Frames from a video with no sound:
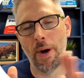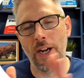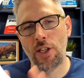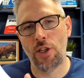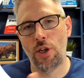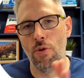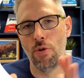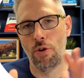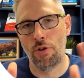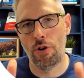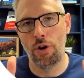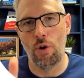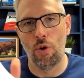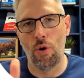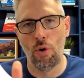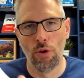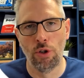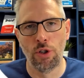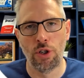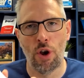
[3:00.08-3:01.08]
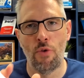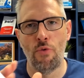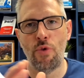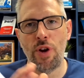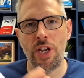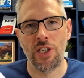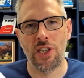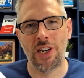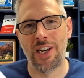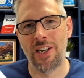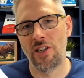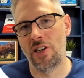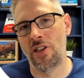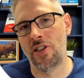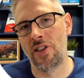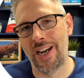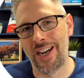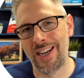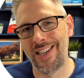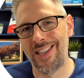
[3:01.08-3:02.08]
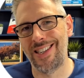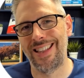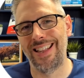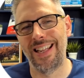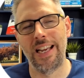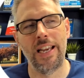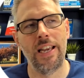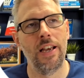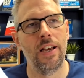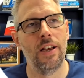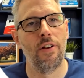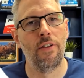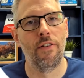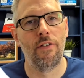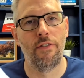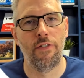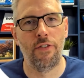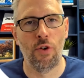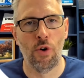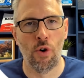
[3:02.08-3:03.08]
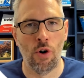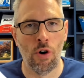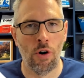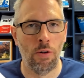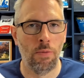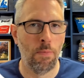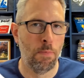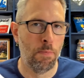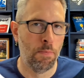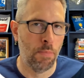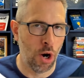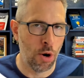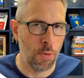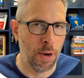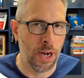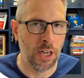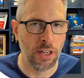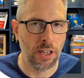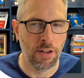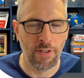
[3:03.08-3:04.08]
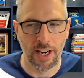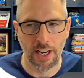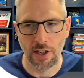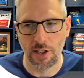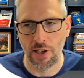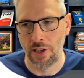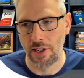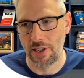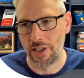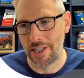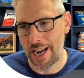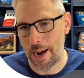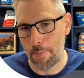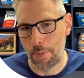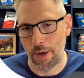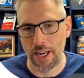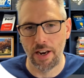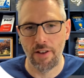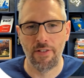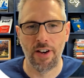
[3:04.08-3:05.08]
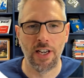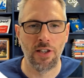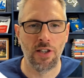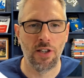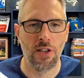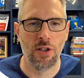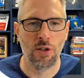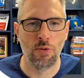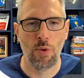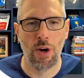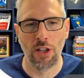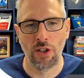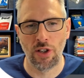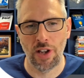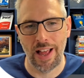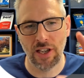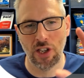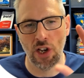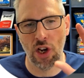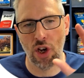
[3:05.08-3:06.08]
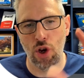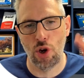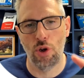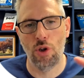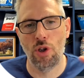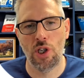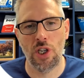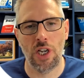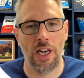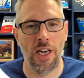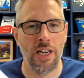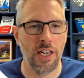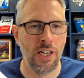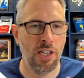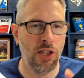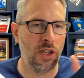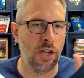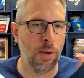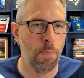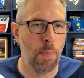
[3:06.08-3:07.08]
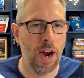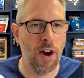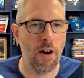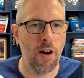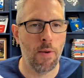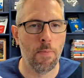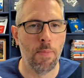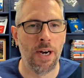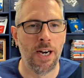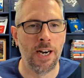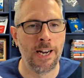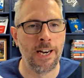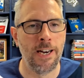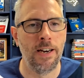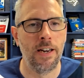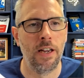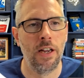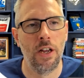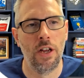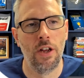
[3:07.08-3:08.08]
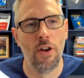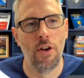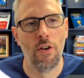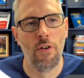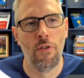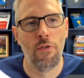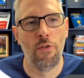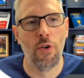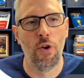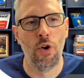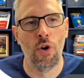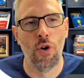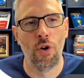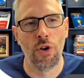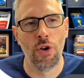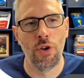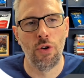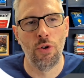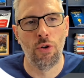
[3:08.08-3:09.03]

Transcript: 200 also resizes nicely for mobile devices and tablet devices as well. So that's a good size to bear in mind for your